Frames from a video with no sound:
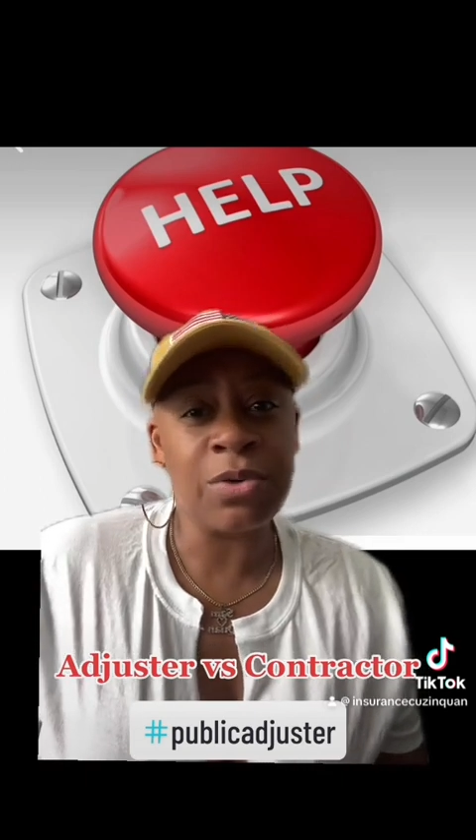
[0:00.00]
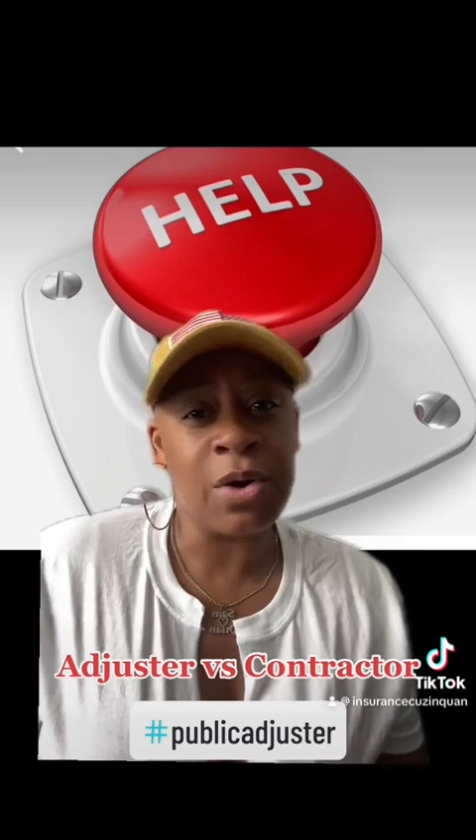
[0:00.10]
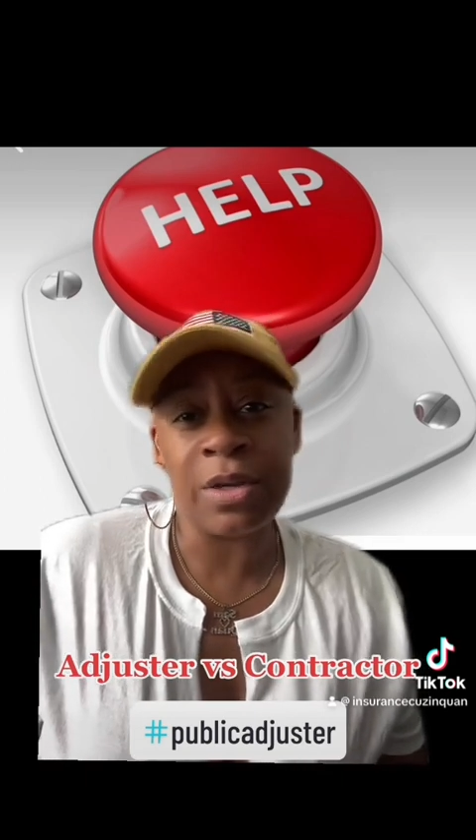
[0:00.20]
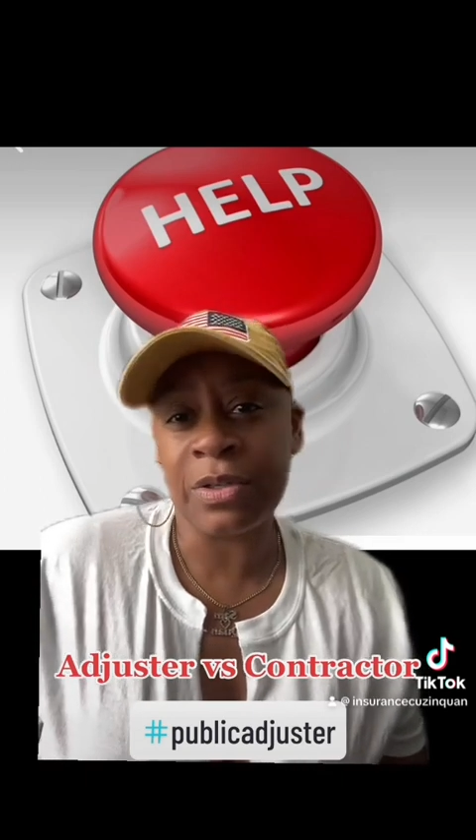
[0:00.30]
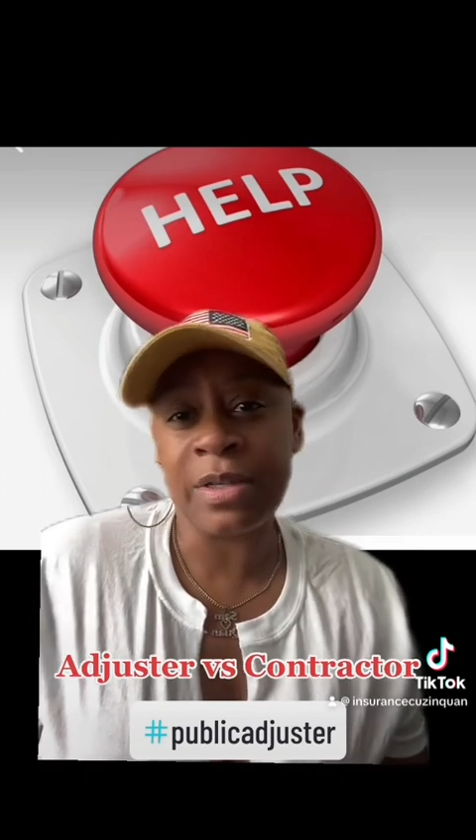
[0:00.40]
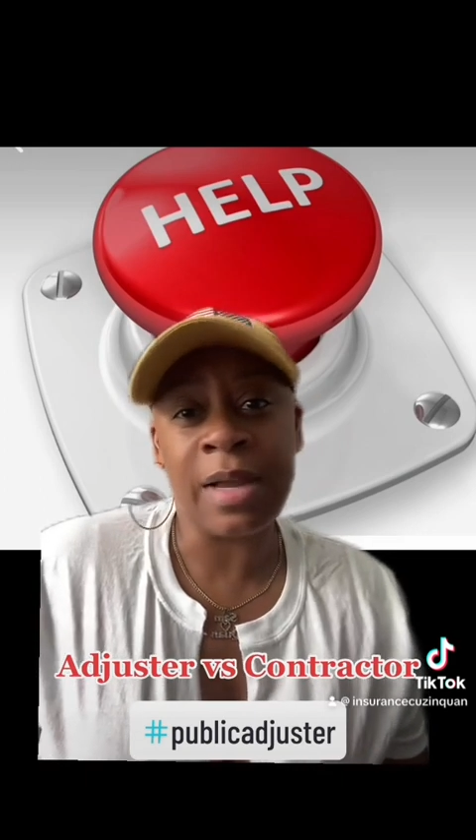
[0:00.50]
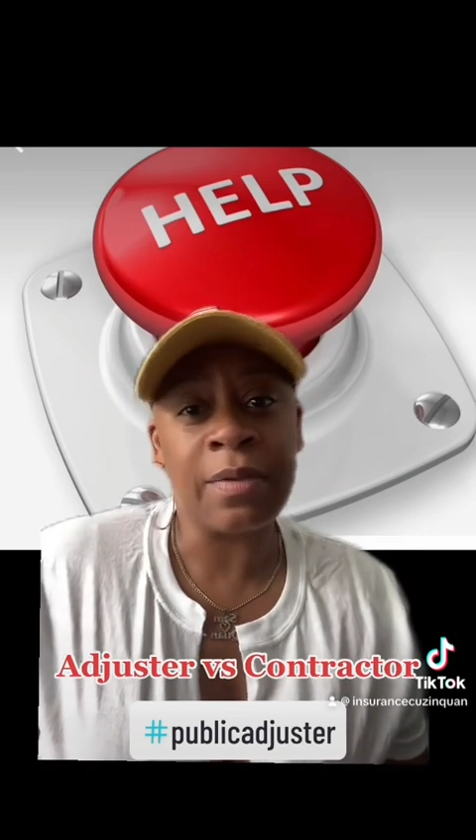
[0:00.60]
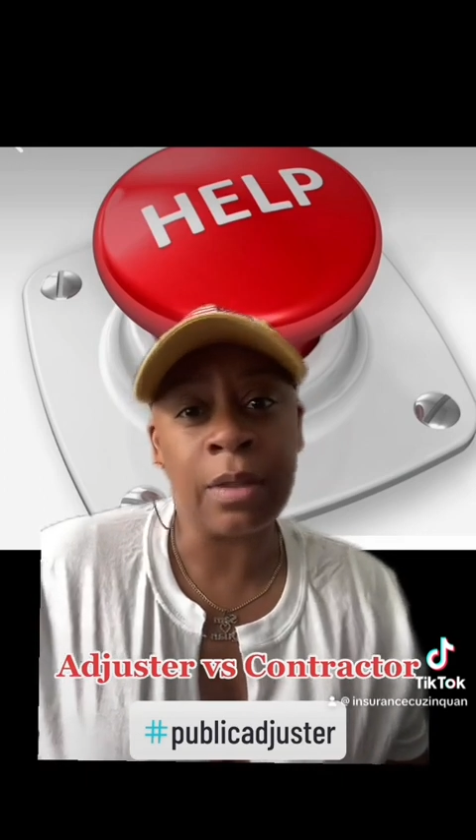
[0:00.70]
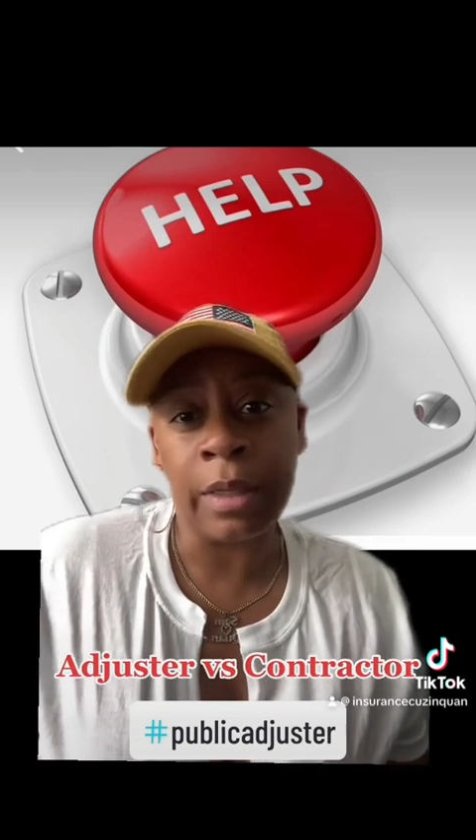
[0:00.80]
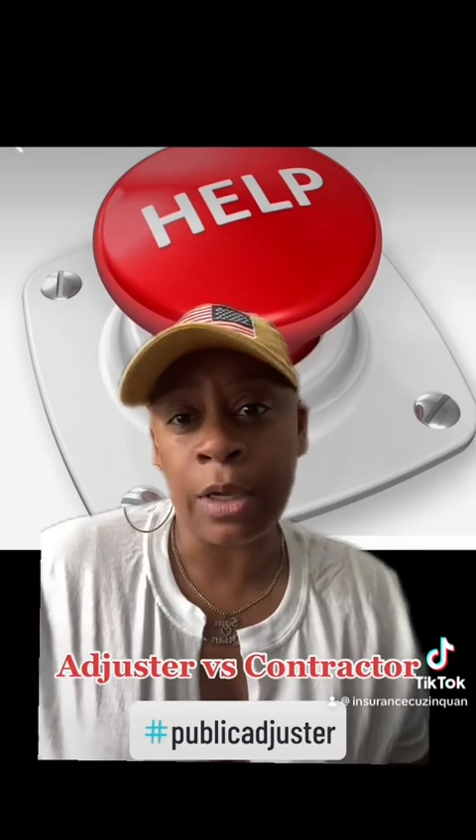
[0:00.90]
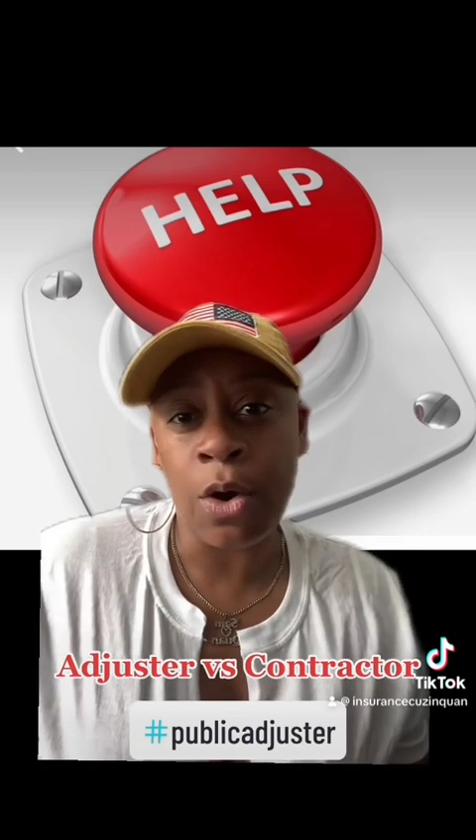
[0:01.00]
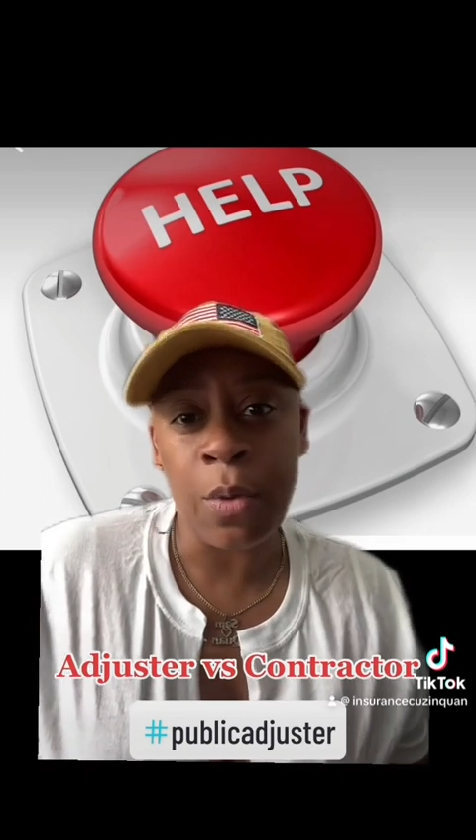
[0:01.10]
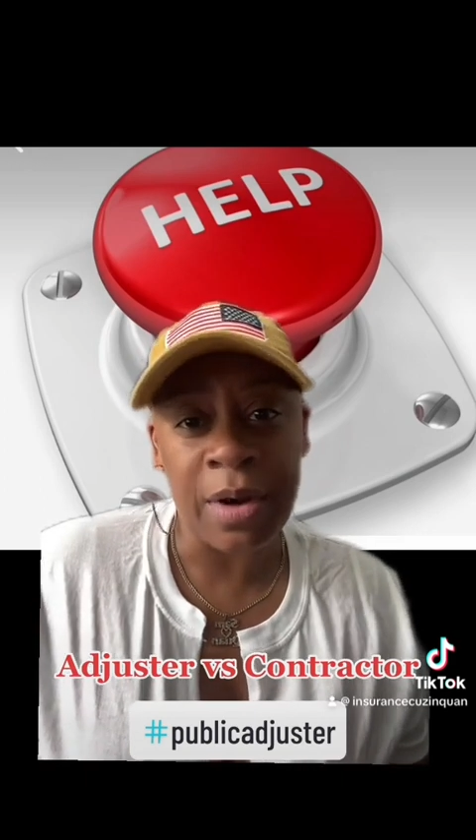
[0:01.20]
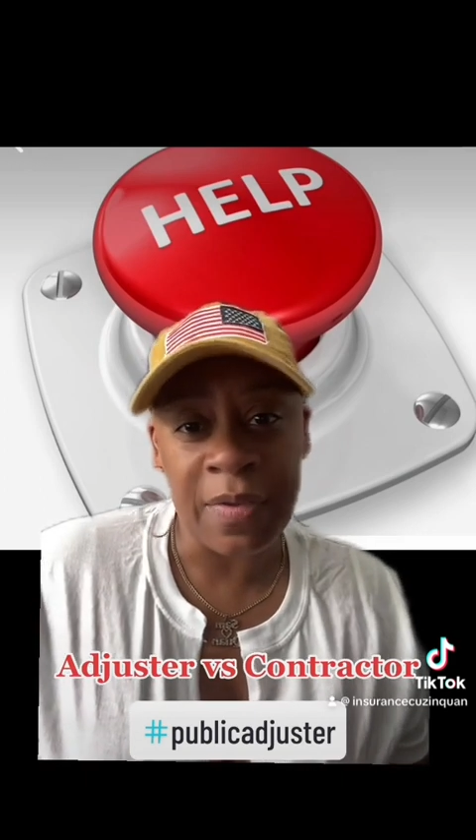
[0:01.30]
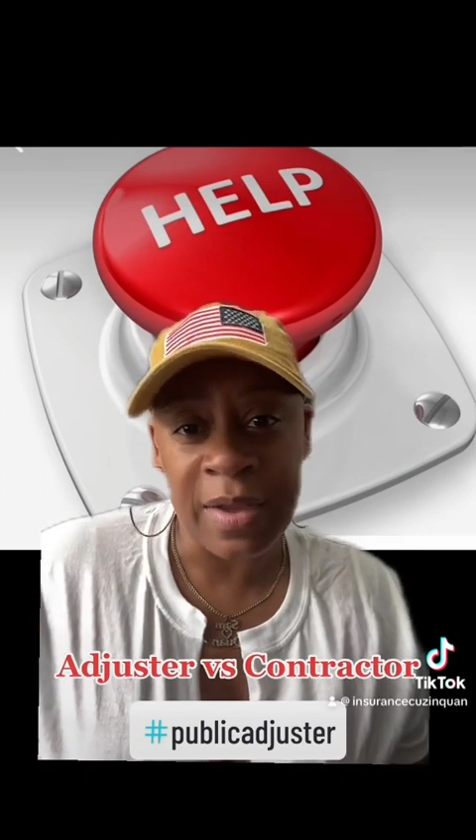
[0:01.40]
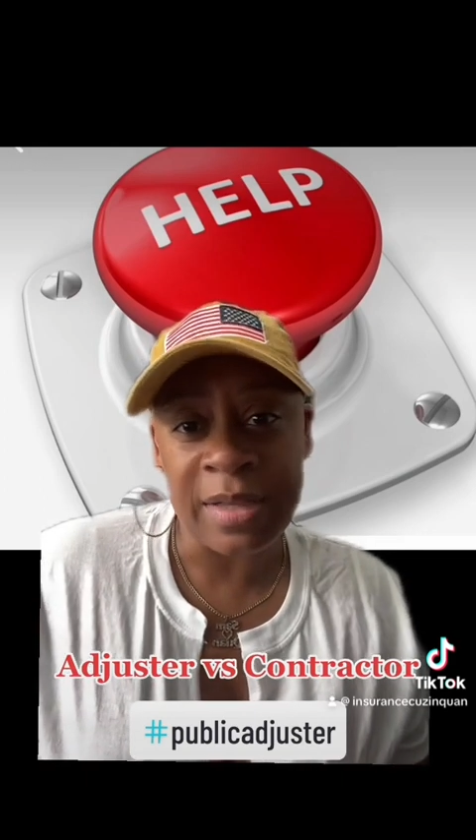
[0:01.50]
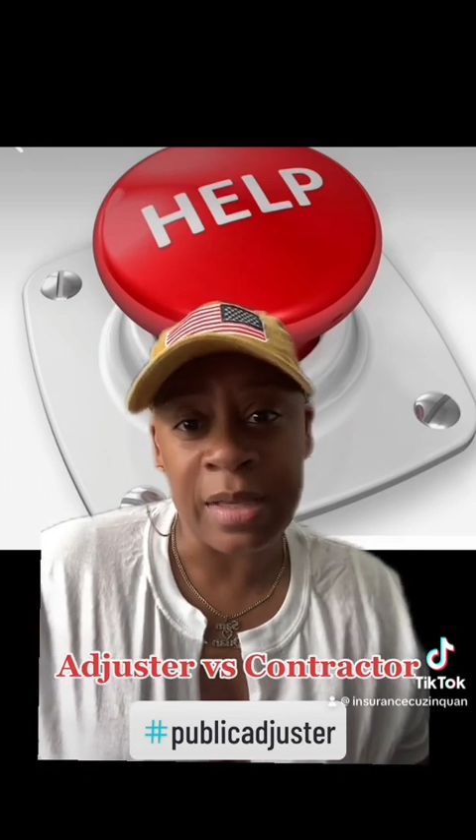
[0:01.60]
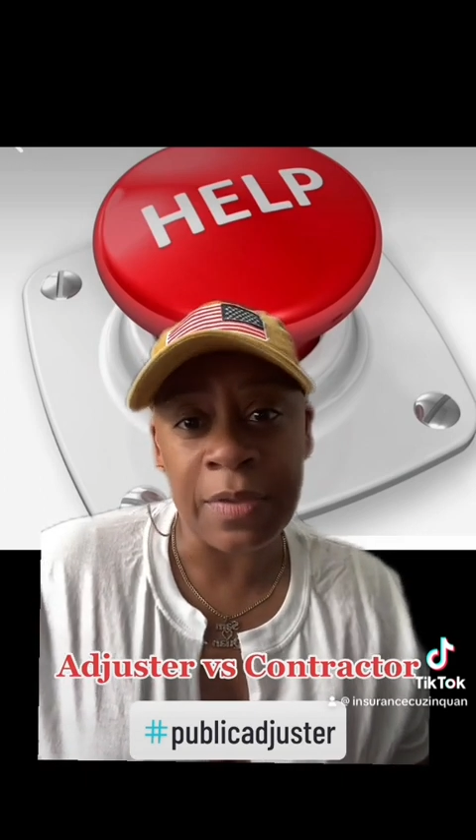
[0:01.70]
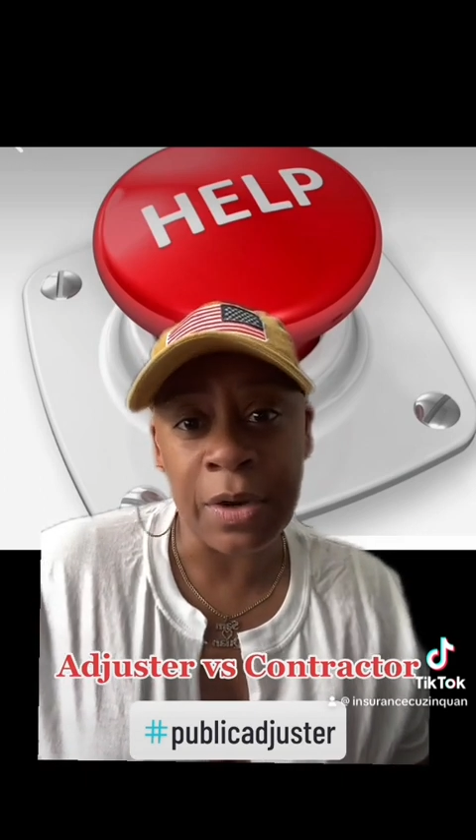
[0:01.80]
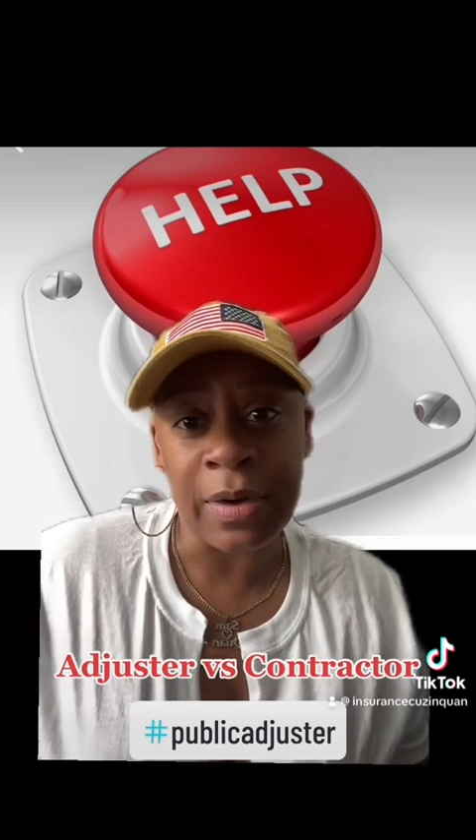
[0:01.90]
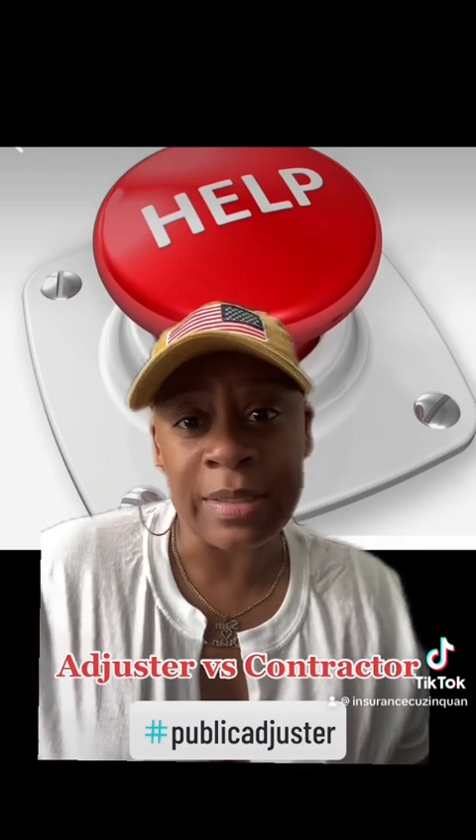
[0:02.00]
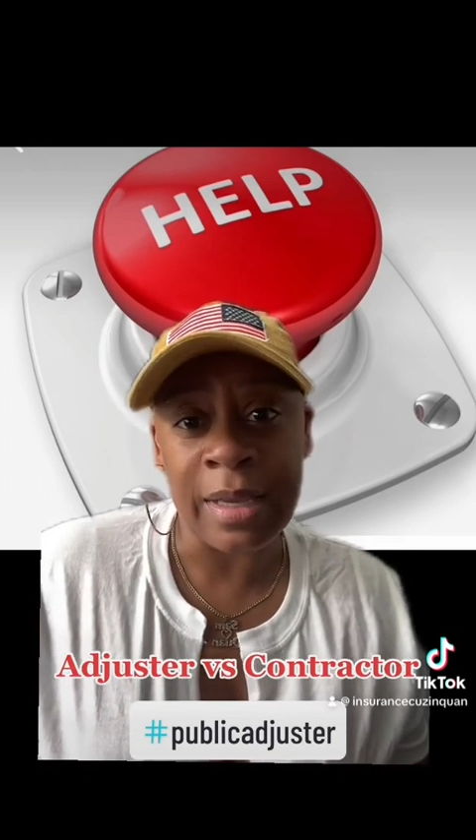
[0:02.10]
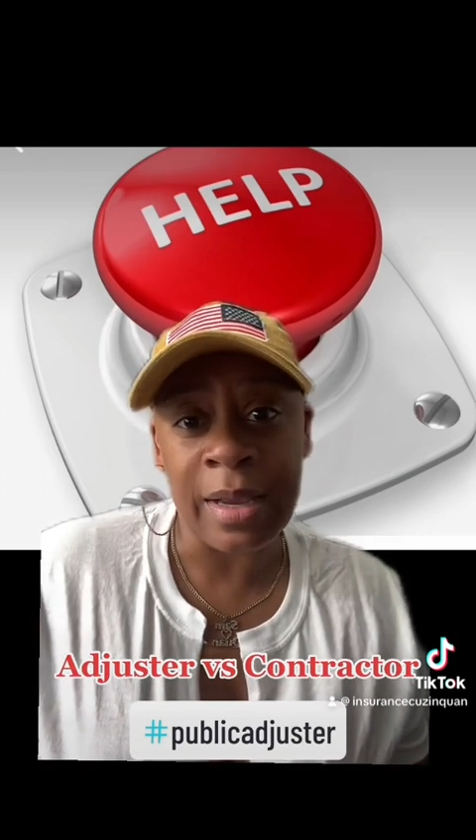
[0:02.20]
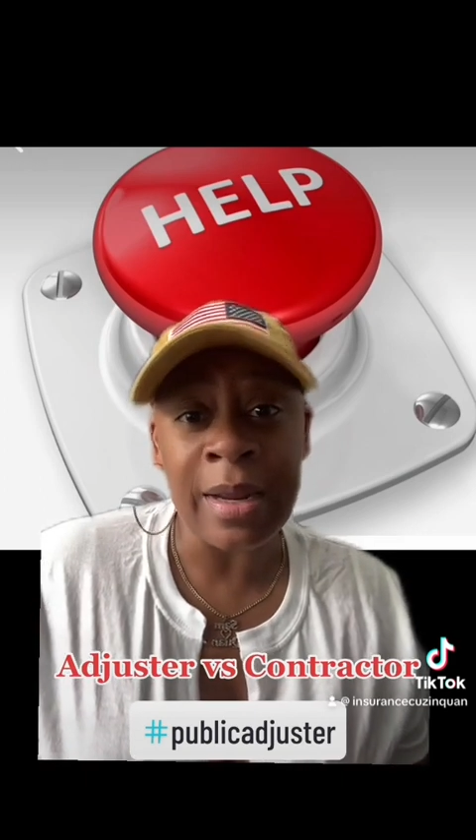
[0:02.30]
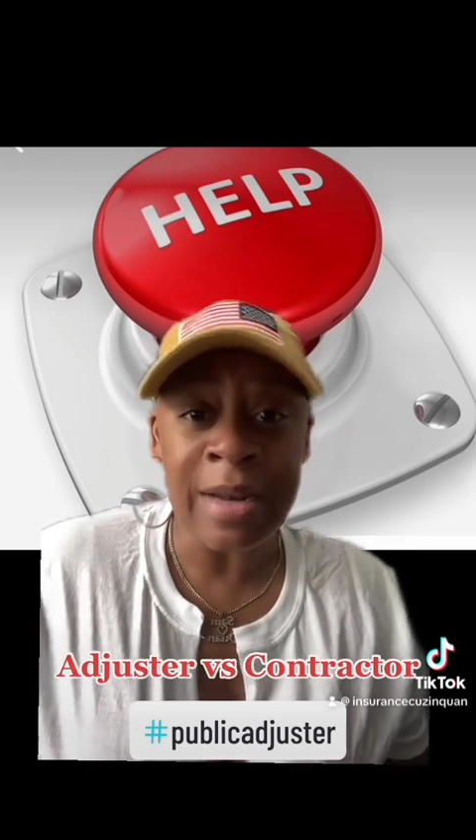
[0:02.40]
you don't understand the lingo and the things that they are saying.